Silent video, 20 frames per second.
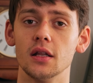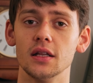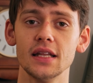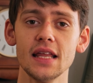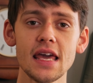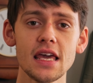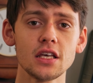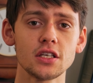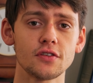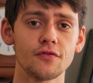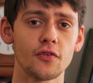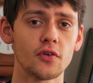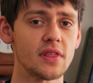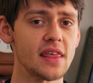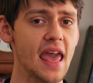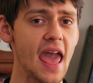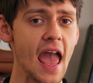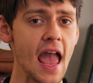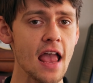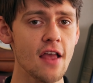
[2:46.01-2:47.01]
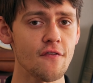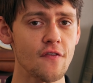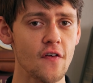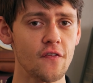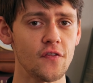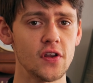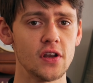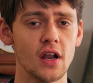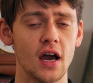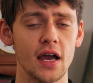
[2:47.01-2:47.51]
Links for the
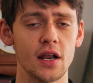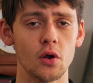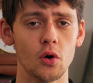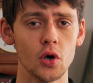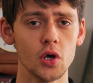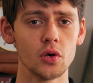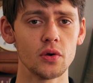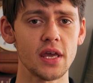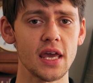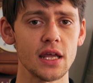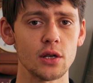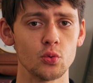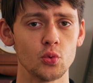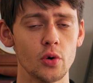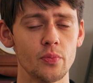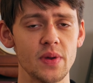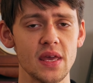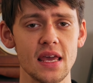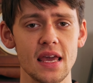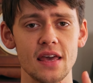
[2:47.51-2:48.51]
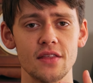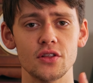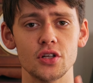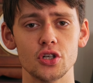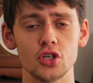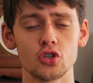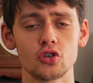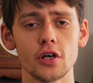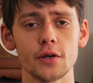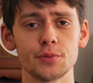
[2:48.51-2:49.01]
859 oil kit will be in
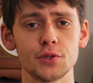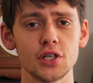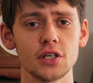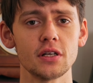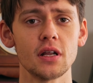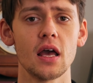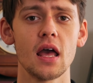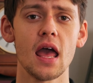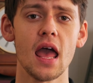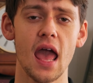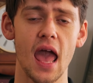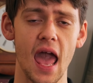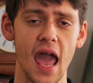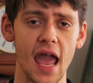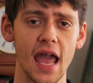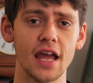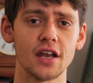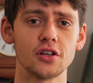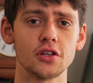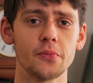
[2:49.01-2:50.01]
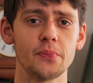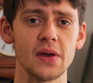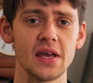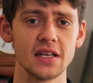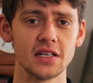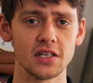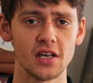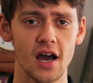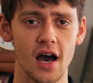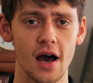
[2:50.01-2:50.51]
the description and the pinned